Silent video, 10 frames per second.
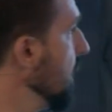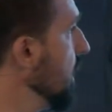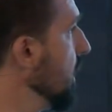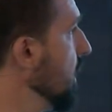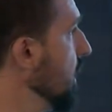
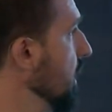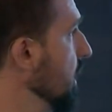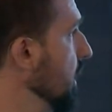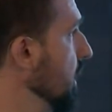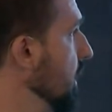
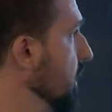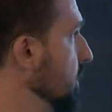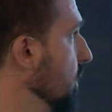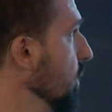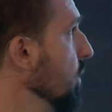
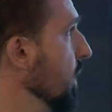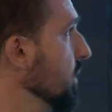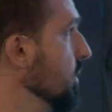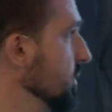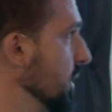And only
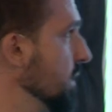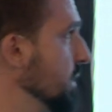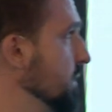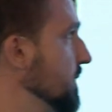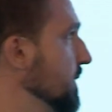one contract
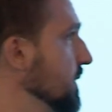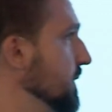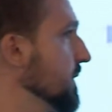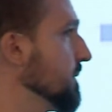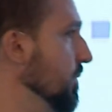
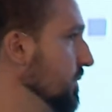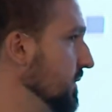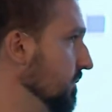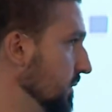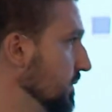is
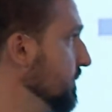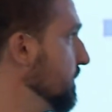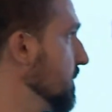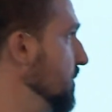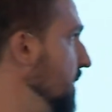responsible
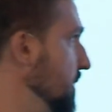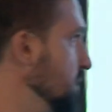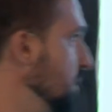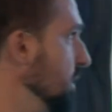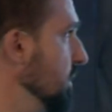for
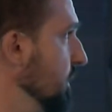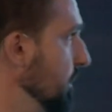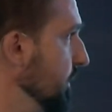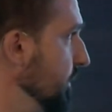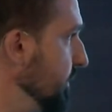changing
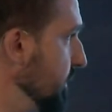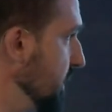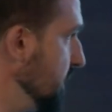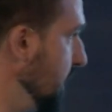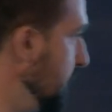
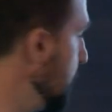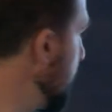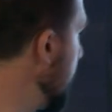the state.